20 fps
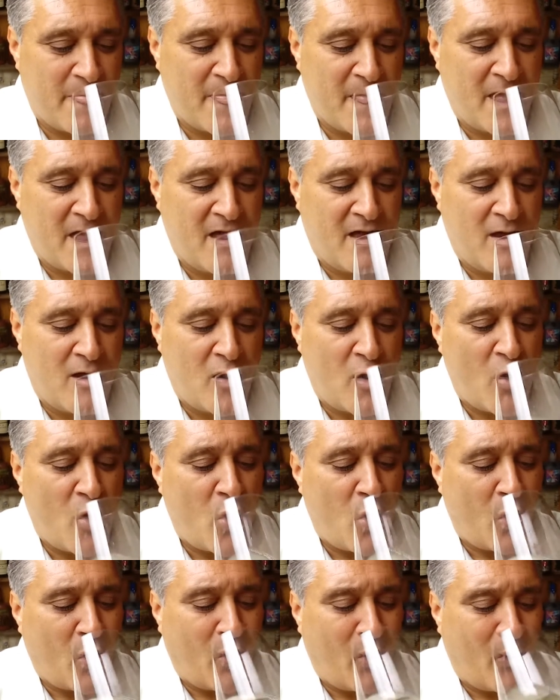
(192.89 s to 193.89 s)

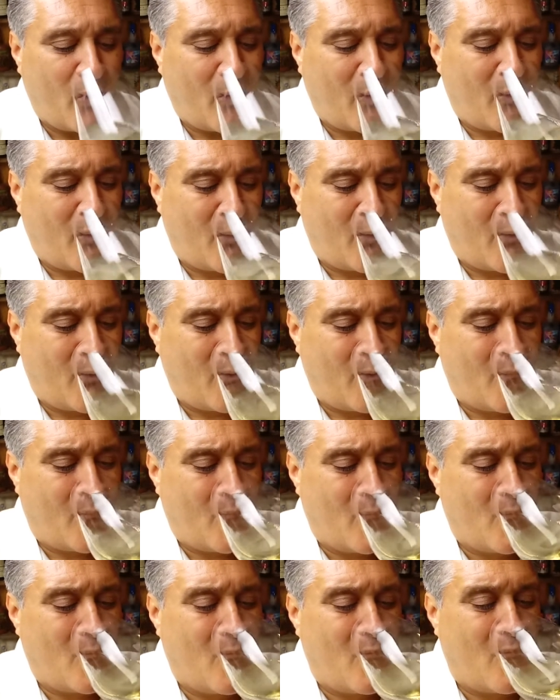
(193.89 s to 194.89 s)

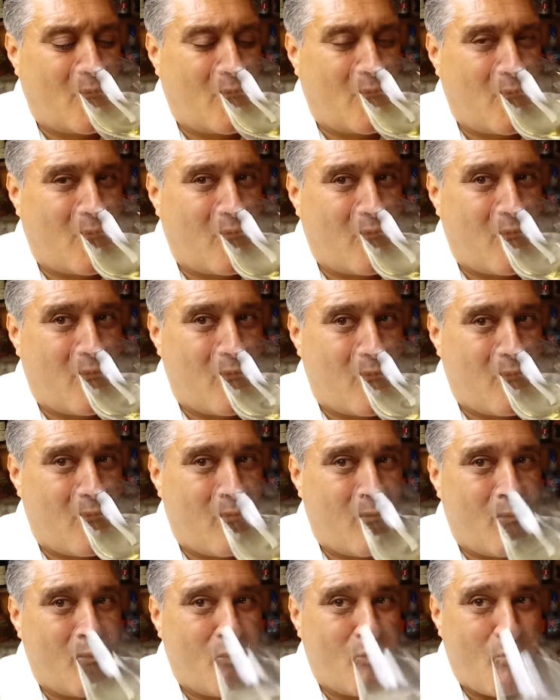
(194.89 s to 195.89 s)

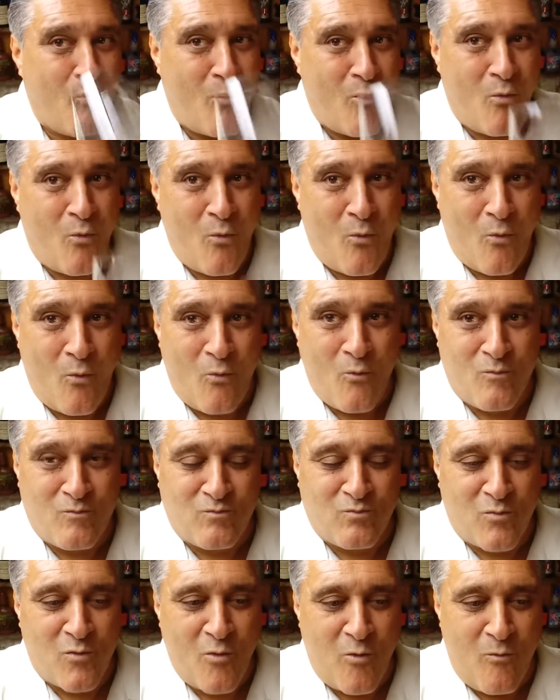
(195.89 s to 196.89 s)

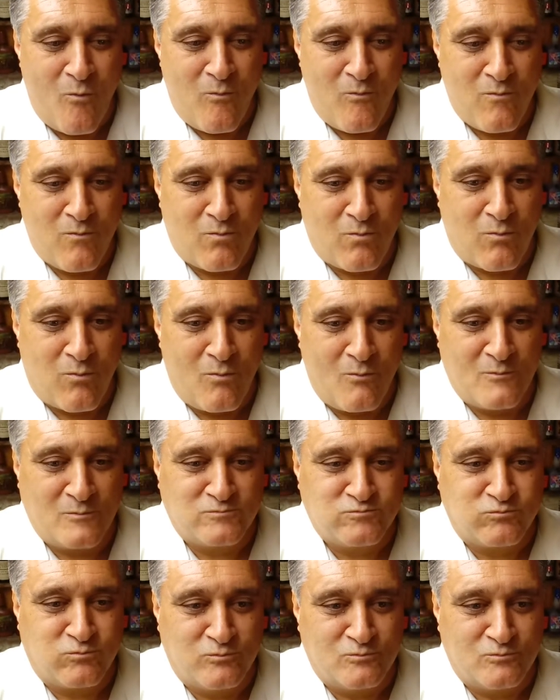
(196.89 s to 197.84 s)
(silence)